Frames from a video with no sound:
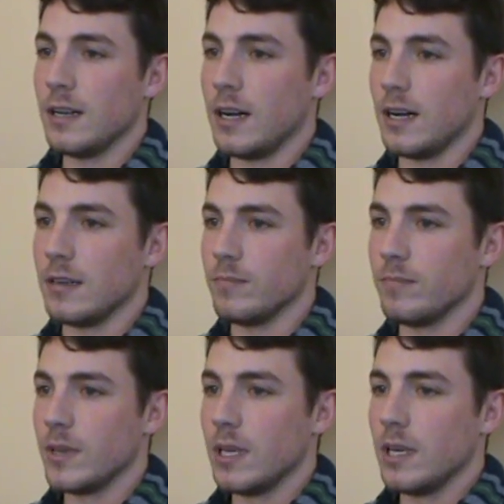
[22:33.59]

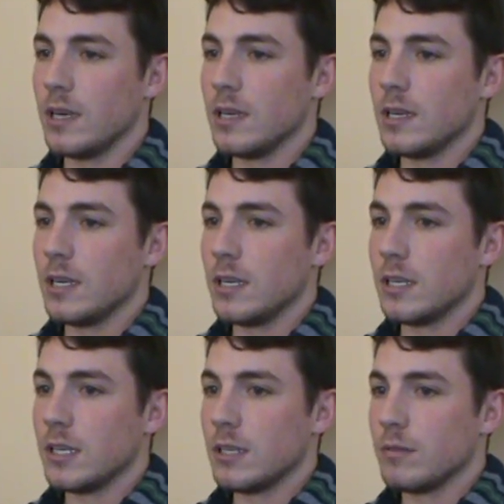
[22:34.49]
Um,
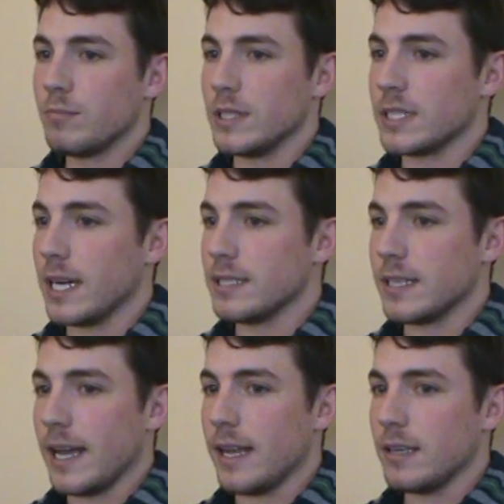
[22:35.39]

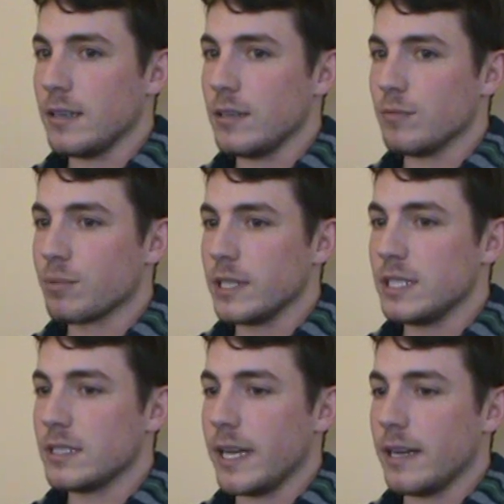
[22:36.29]
besides that, pretty
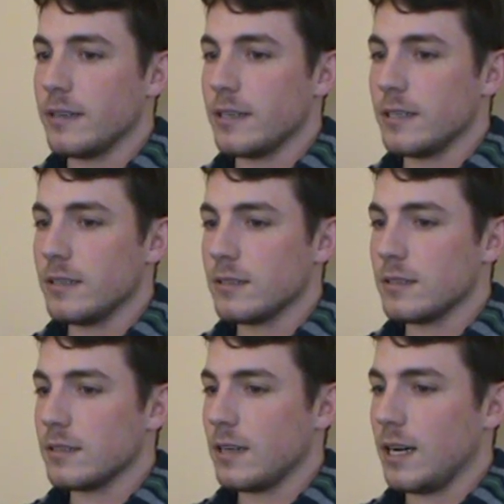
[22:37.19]
standard.
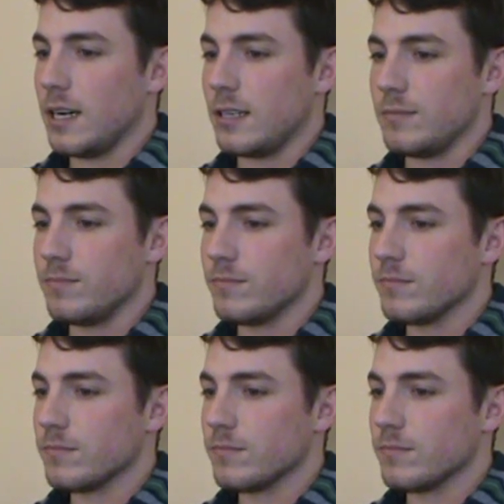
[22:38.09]
Um,